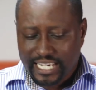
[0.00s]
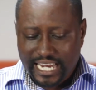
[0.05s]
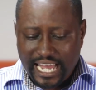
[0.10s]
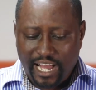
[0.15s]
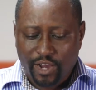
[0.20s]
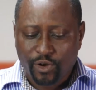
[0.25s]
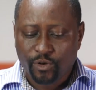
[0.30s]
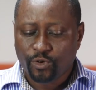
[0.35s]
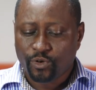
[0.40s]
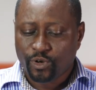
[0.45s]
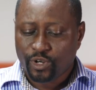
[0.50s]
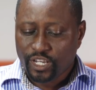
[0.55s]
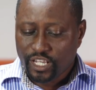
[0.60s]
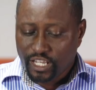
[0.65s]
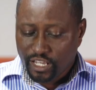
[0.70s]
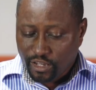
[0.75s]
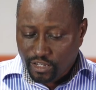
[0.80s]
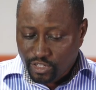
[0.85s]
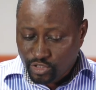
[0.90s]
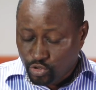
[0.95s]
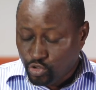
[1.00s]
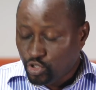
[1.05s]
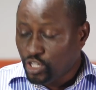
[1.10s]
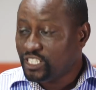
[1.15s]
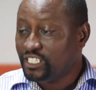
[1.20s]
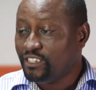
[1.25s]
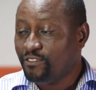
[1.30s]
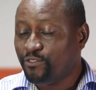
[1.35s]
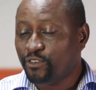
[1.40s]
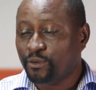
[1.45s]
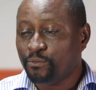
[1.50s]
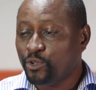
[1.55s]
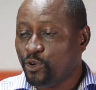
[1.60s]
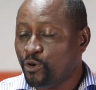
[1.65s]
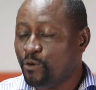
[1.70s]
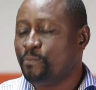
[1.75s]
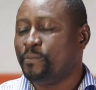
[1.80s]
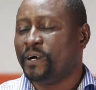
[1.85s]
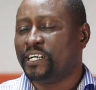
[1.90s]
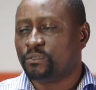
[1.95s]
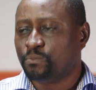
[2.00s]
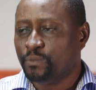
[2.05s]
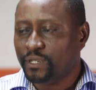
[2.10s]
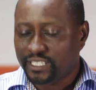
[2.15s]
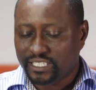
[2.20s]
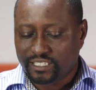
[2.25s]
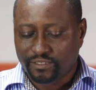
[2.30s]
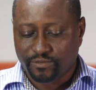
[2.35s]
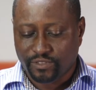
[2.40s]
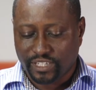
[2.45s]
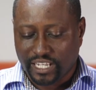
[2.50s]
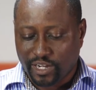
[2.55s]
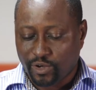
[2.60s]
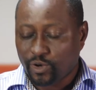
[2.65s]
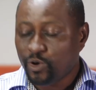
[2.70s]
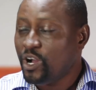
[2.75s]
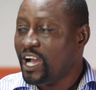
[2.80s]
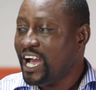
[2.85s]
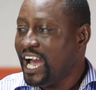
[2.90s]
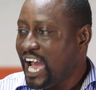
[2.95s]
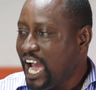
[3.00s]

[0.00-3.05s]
Now, judging from your own perspective now,